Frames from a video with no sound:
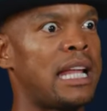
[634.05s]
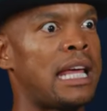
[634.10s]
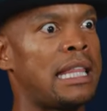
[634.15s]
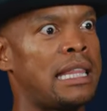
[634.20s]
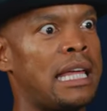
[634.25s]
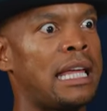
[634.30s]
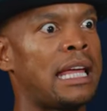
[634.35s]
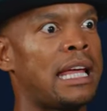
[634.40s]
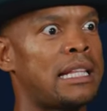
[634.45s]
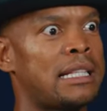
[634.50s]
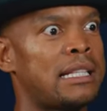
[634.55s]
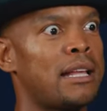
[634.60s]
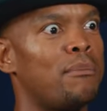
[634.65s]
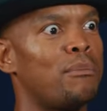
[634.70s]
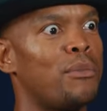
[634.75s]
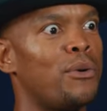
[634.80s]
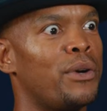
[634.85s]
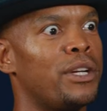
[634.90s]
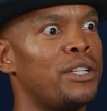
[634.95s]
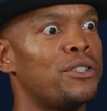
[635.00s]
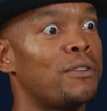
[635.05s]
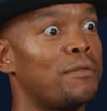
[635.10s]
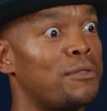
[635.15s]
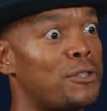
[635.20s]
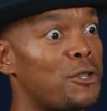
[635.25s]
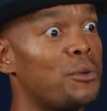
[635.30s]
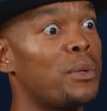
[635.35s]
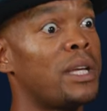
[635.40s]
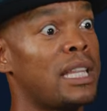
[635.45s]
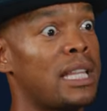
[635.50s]
I think, at some point of
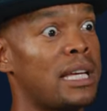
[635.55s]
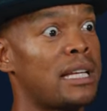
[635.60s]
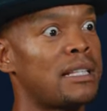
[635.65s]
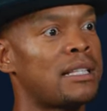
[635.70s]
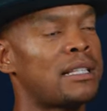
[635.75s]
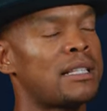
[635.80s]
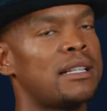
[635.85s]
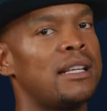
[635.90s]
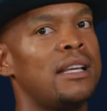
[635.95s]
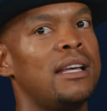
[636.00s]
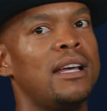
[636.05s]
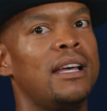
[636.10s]
doing this.